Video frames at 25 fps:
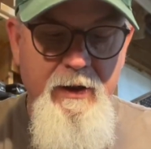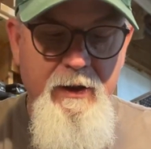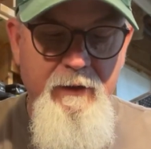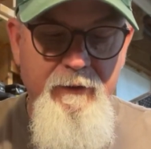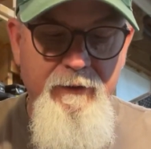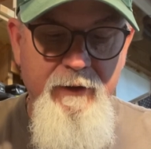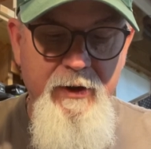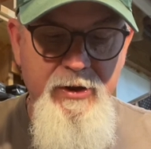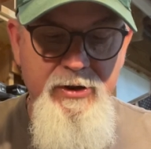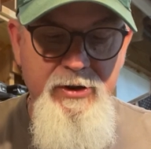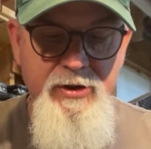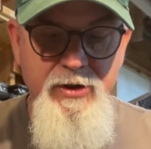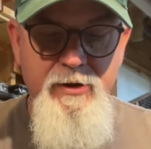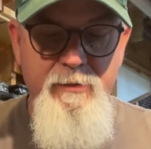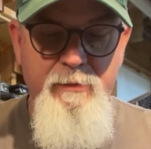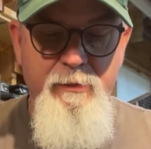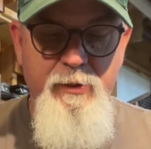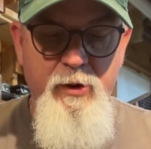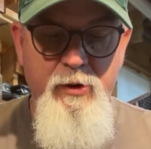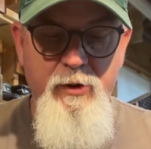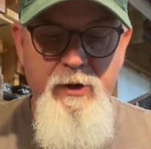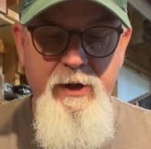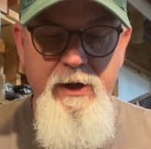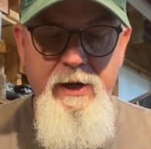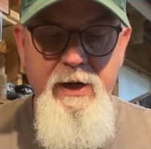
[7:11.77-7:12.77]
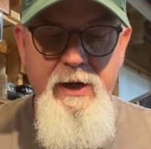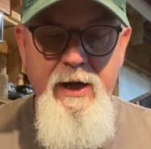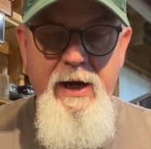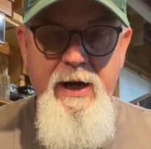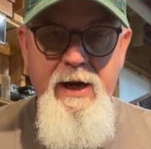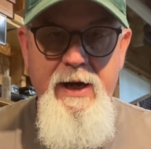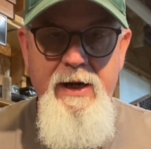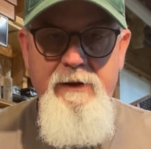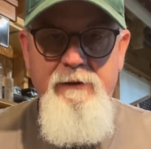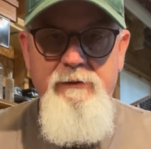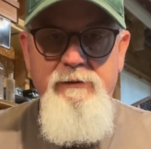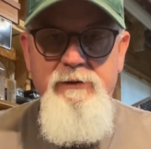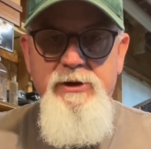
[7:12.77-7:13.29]
This is a pretty
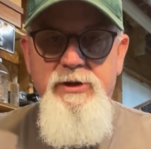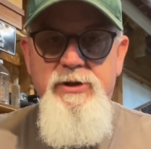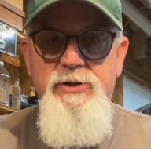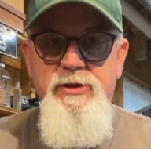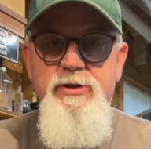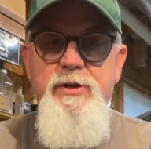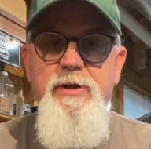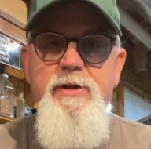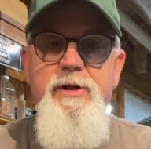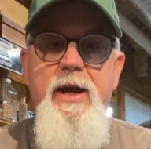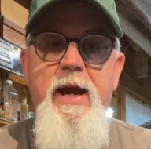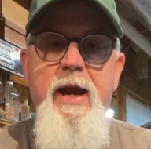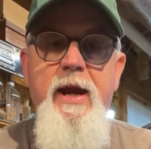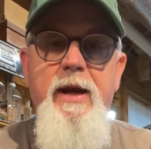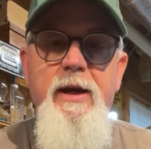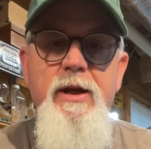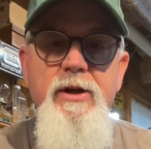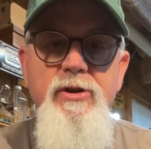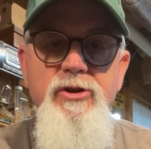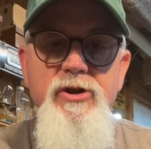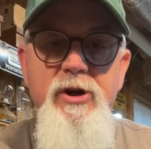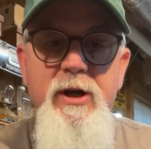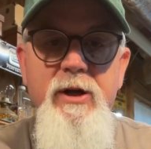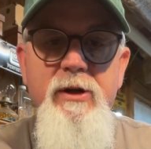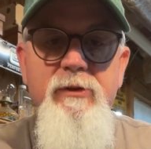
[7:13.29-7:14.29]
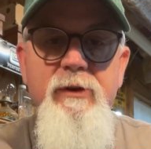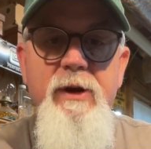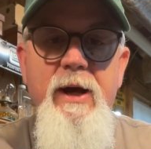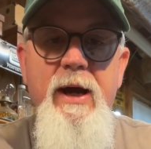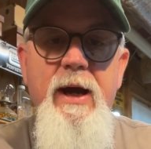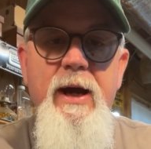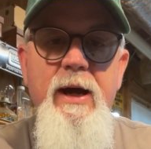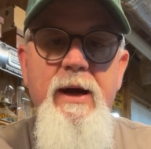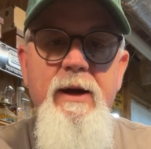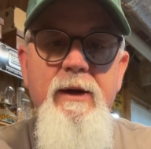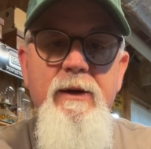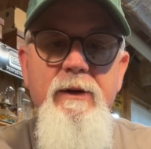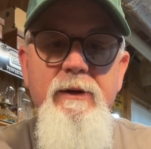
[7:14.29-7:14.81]
die. This is a Tandy gel
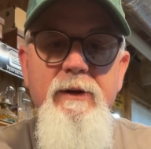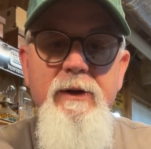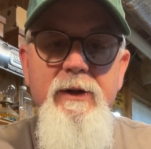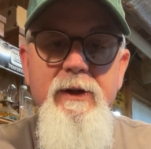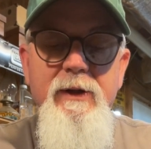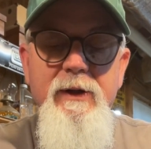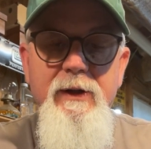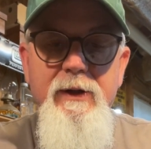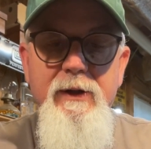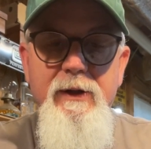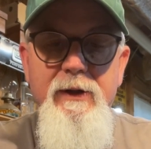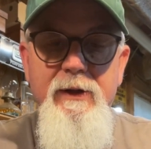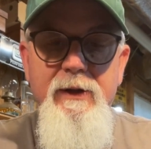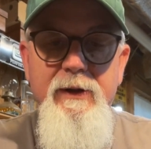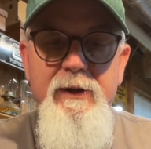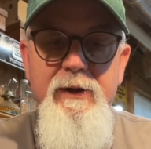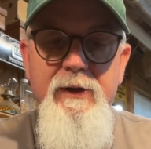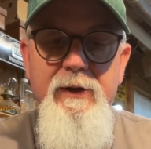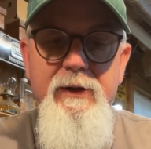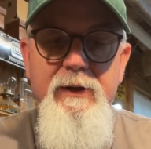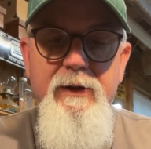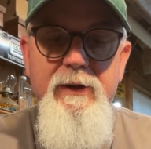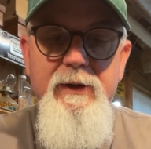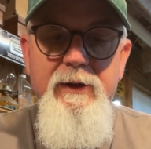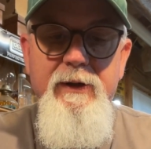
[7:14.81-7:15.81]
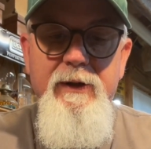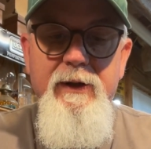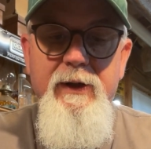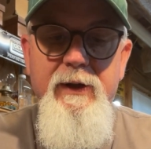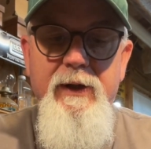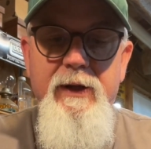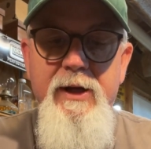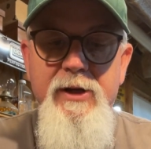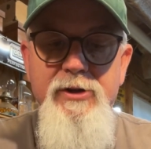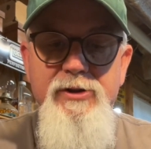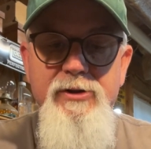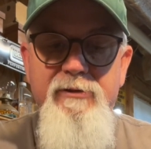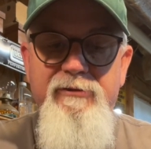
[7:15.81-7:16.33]
die. And
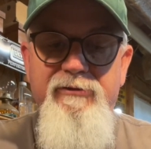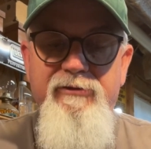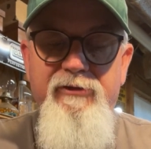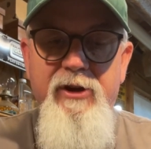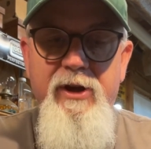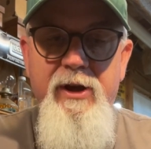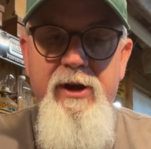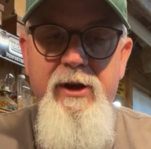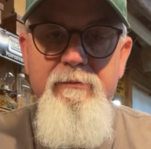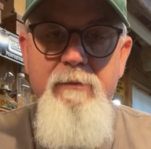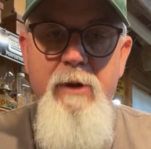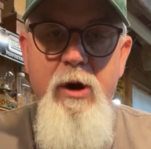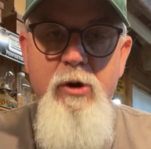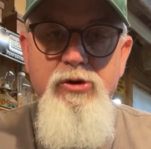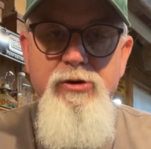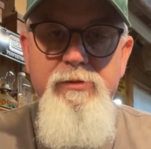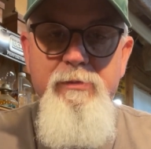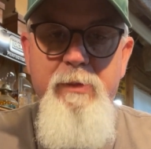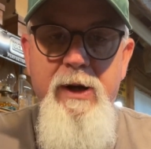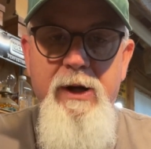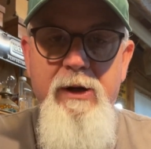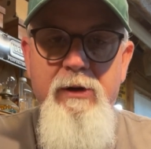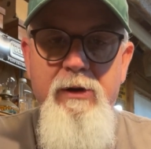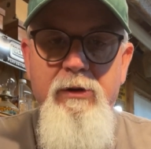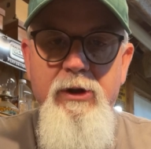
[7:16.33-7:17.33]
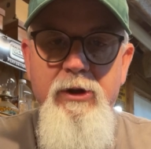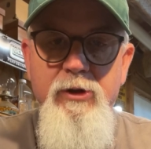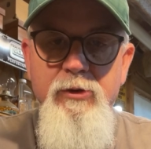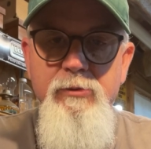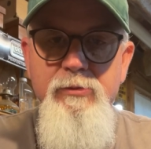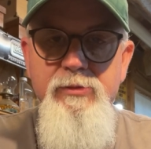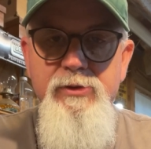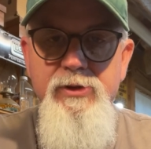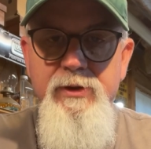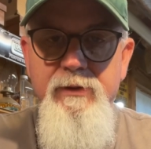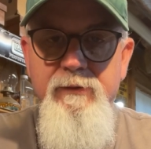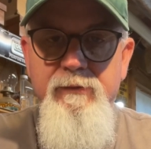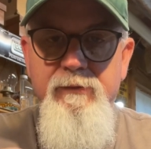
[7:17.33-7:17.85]
this will fit most belt
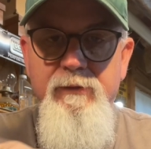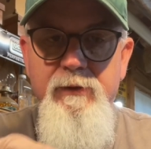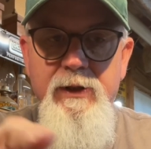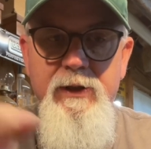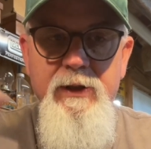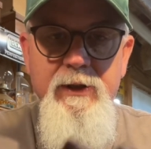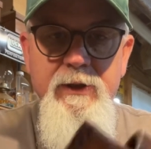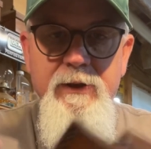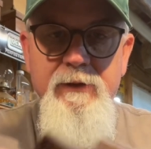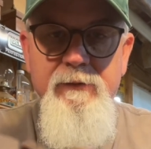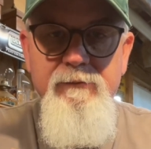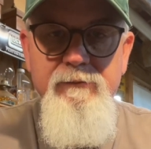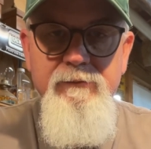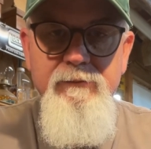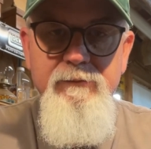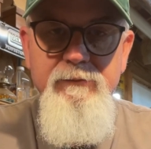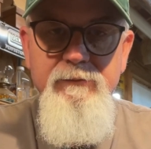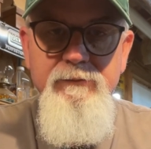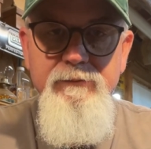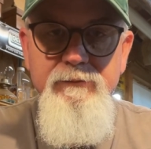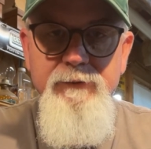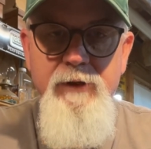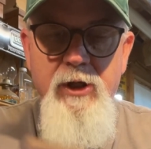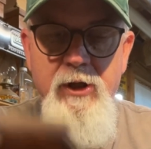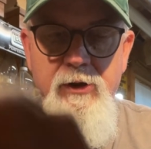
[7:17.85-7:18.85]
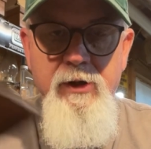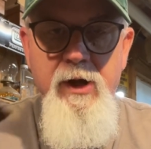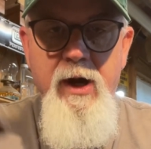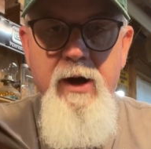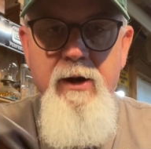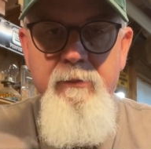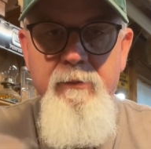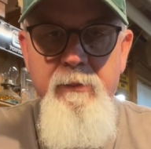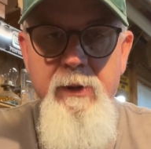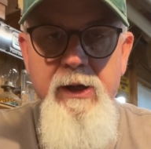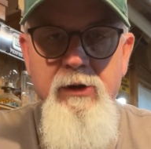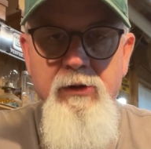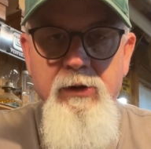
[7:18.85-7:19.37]
loops. Or
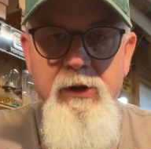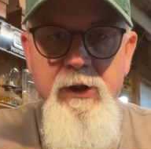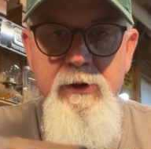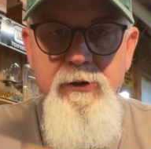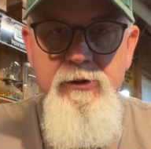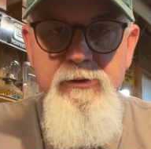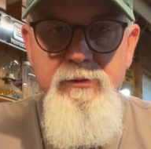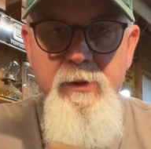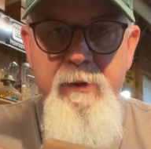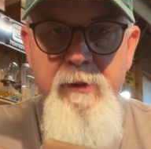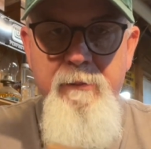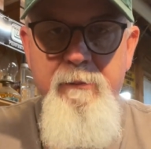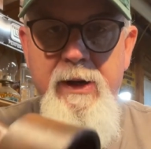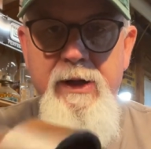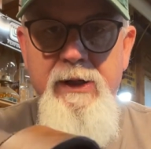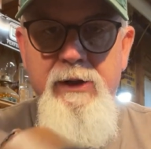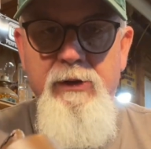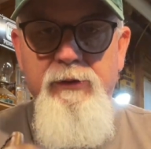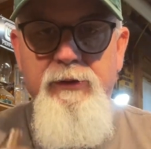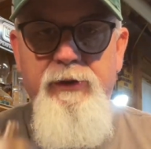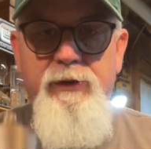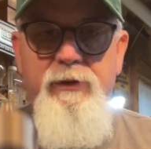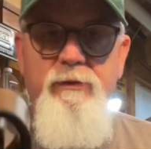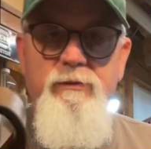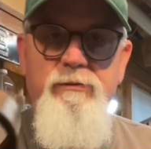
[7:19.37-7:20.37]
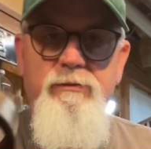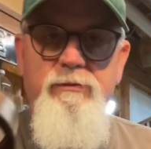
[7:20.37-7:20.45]
not belt loops, but belts.